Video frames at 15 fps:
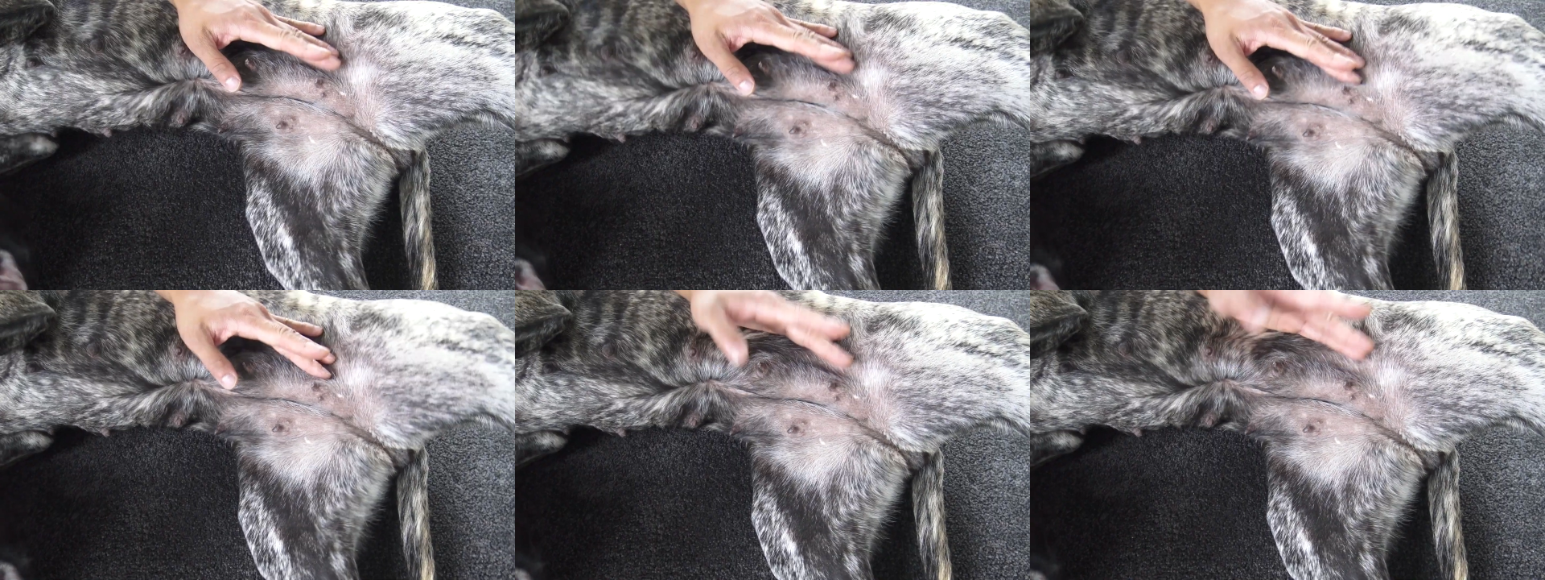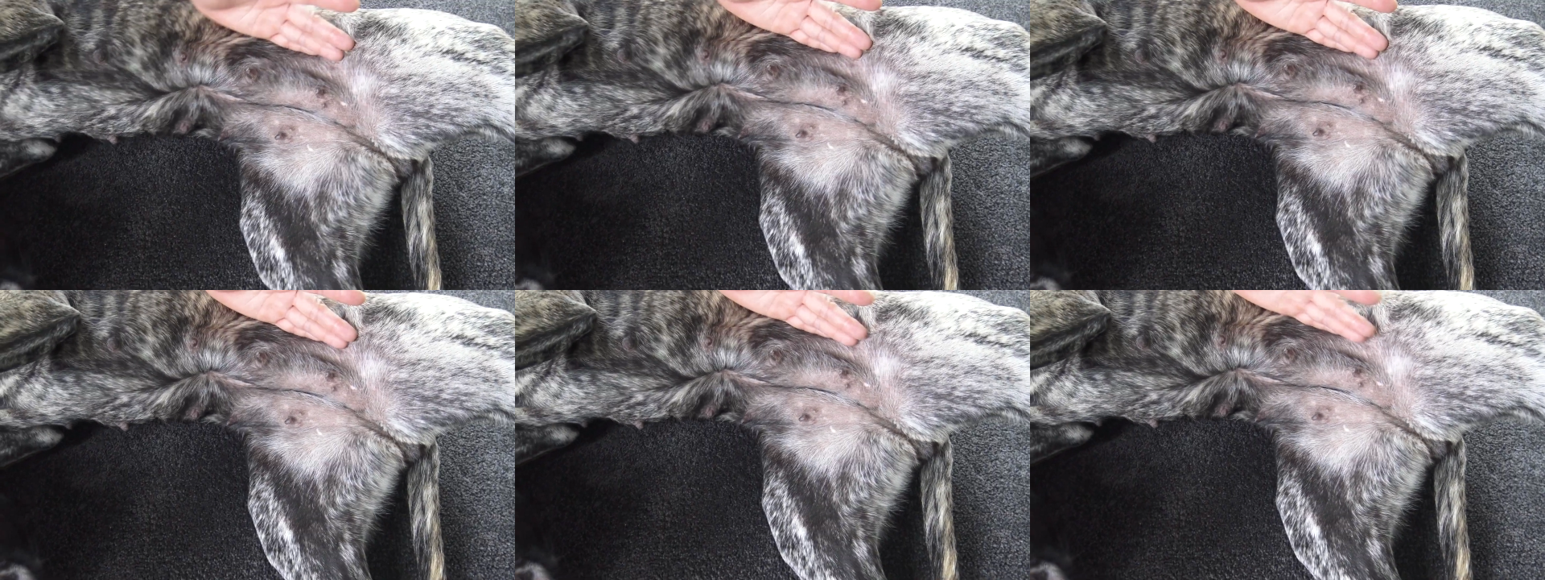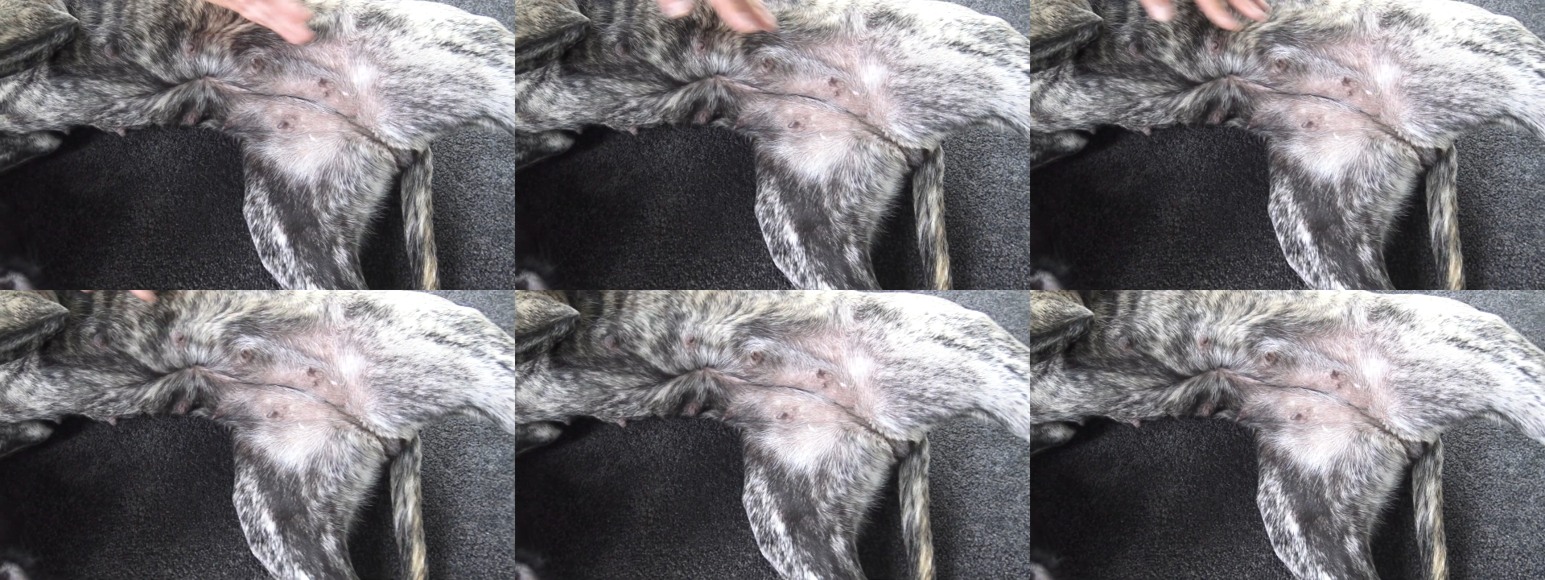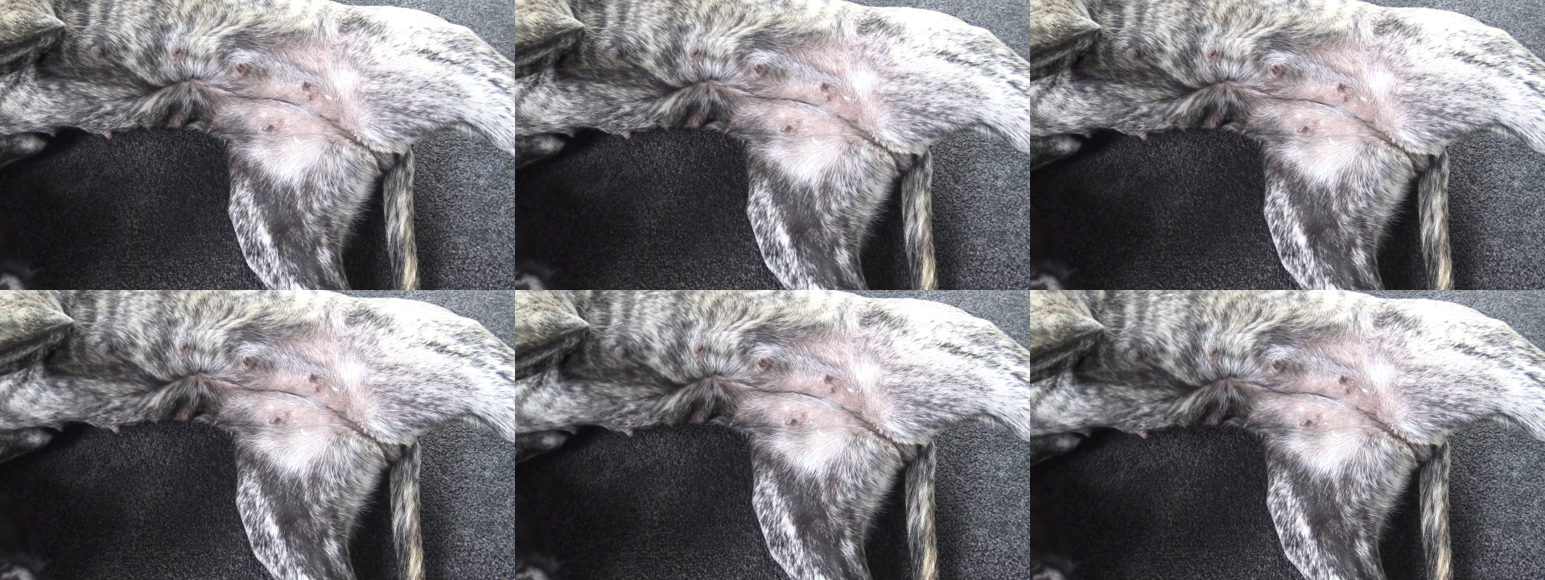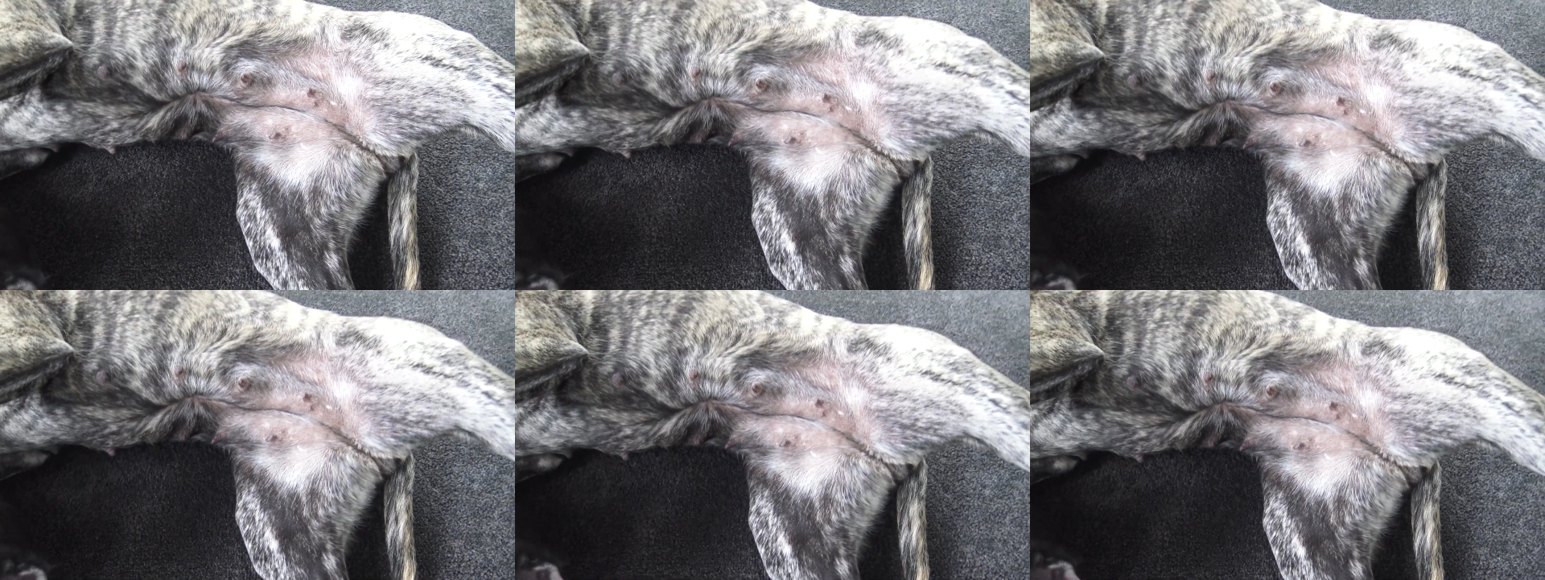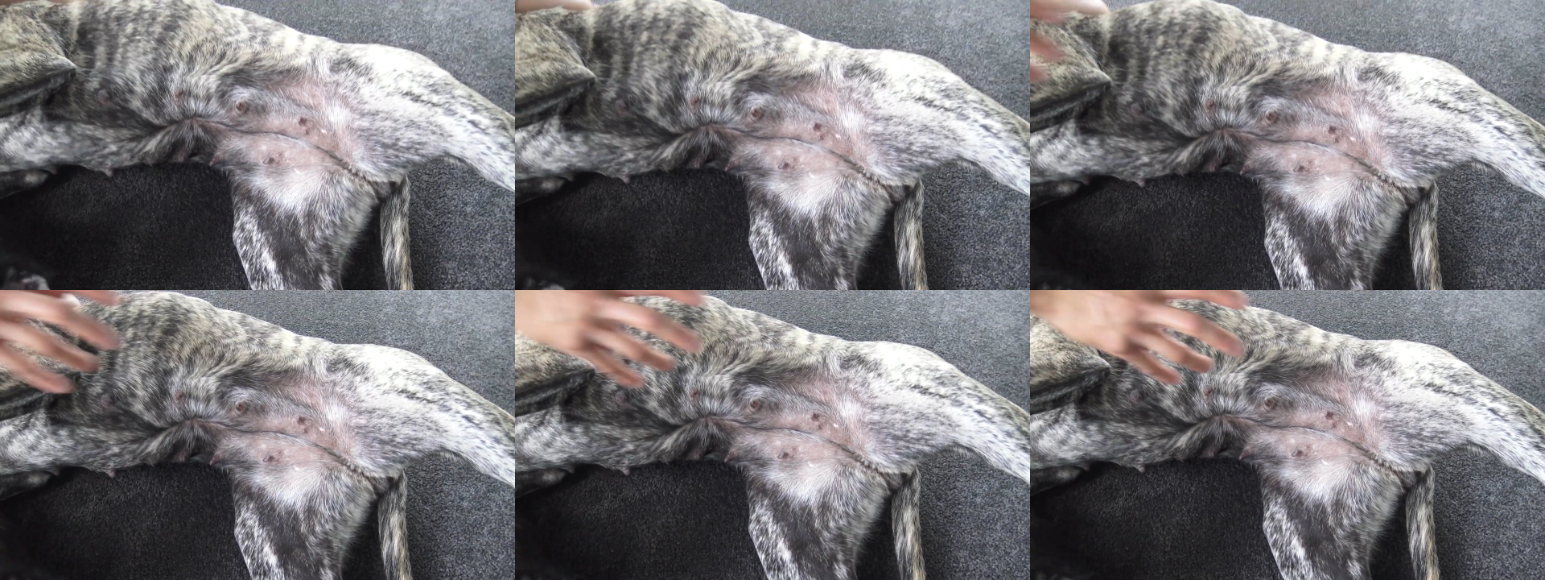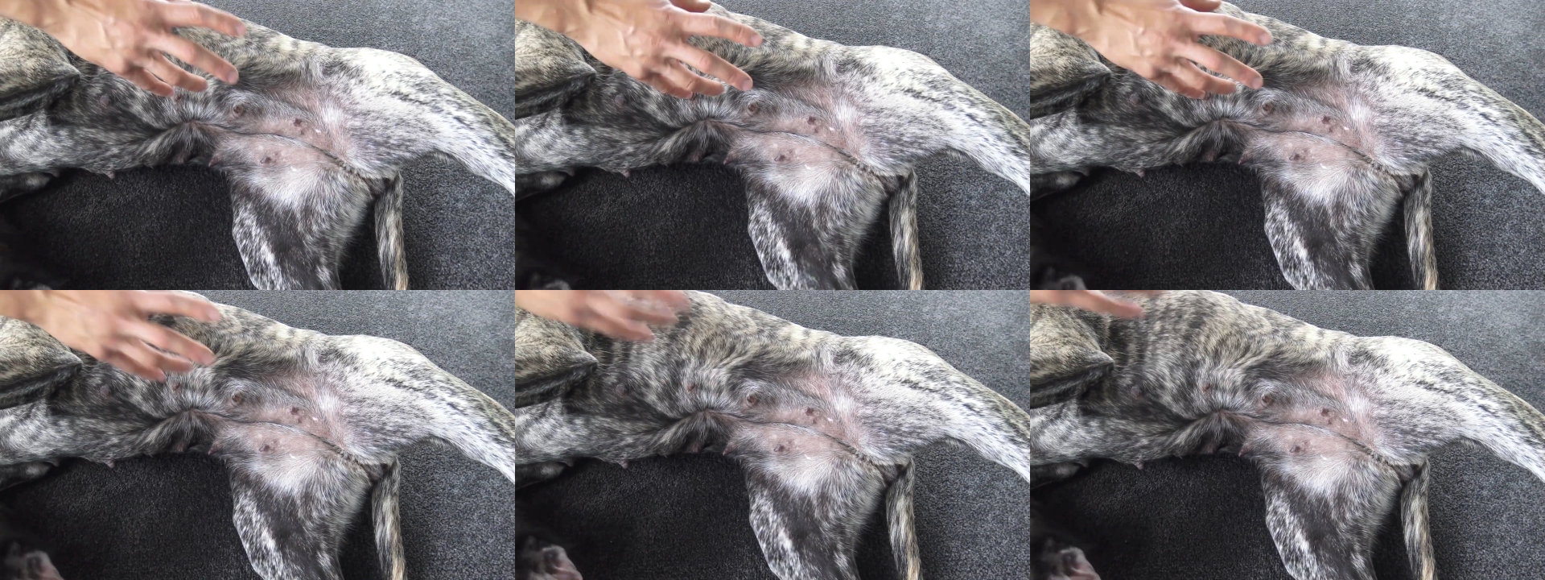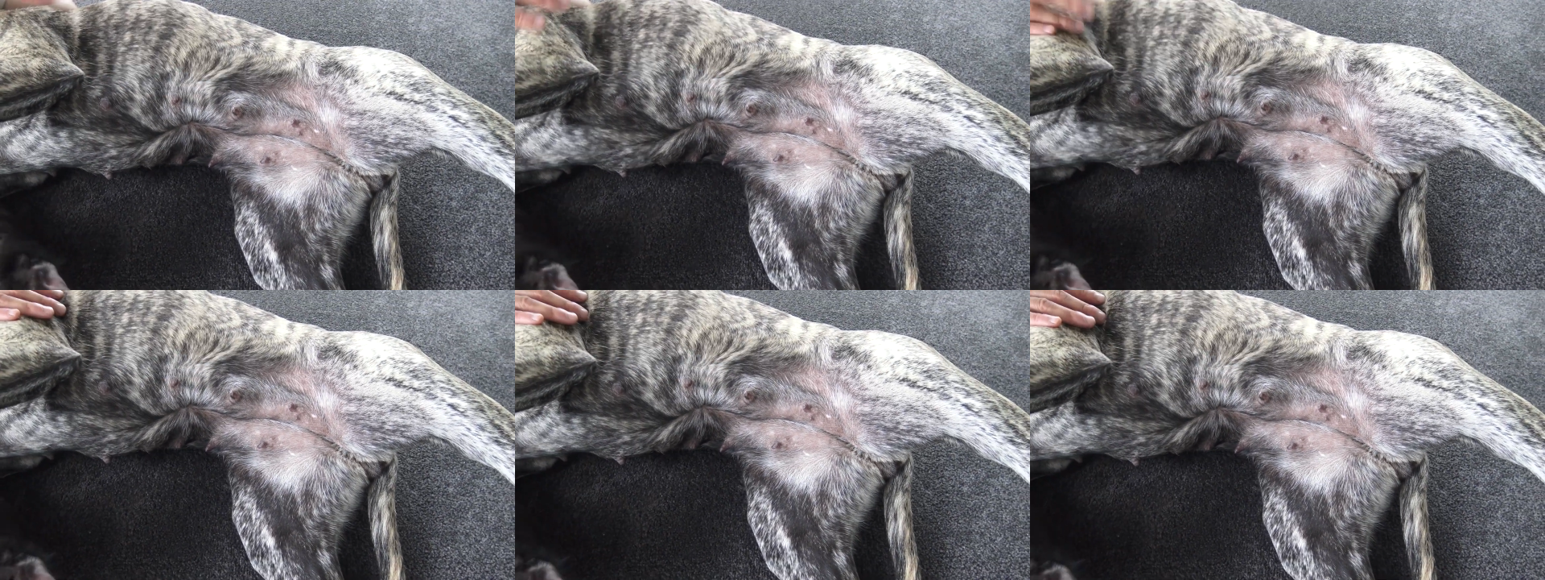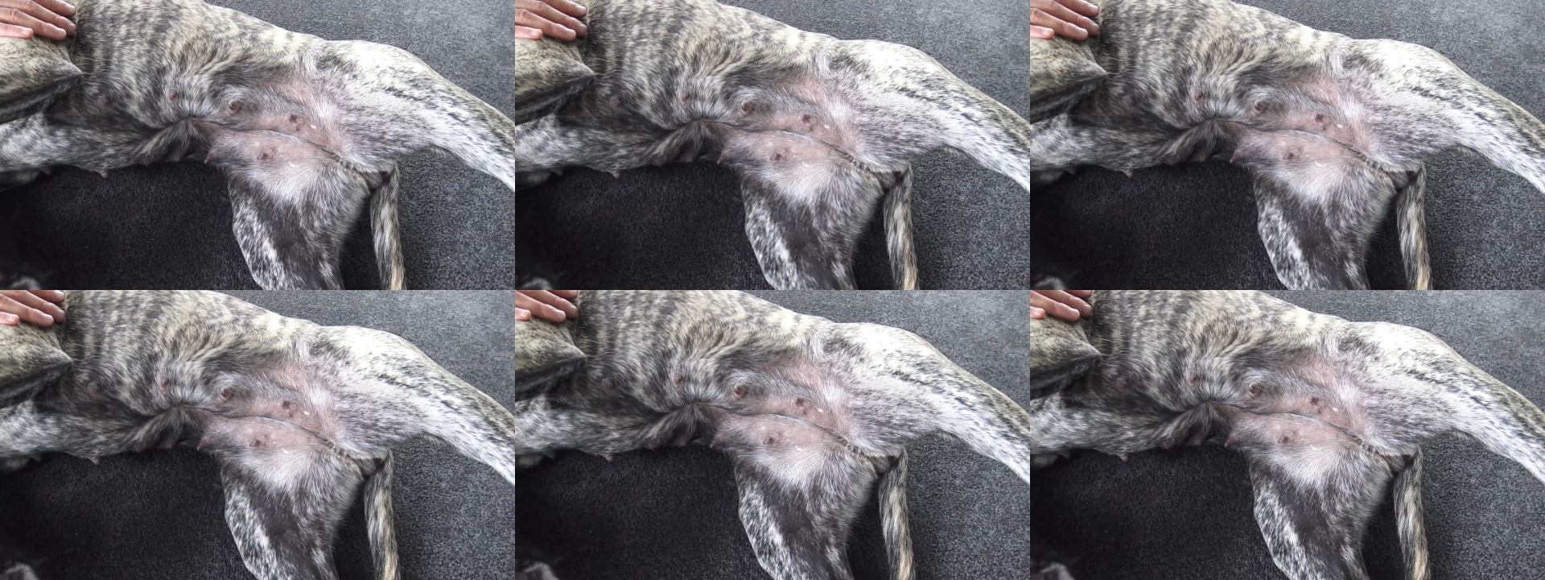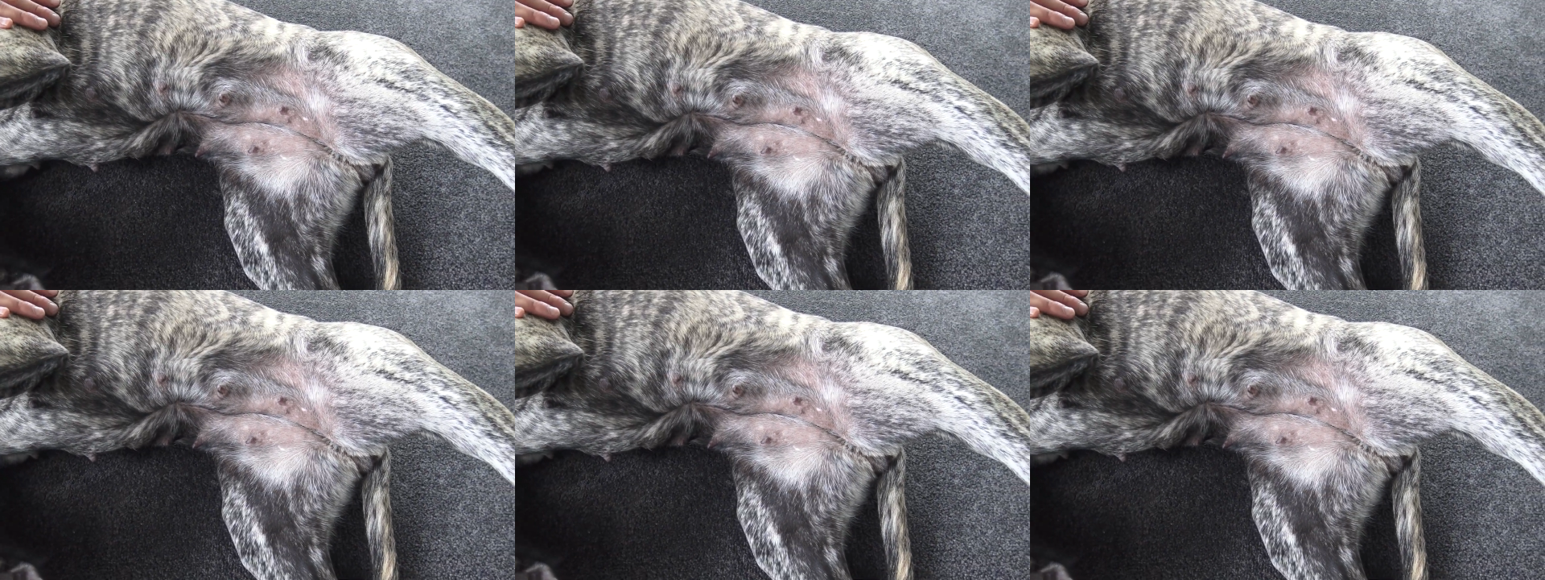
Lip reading: No face is visible, so there are no lips to read.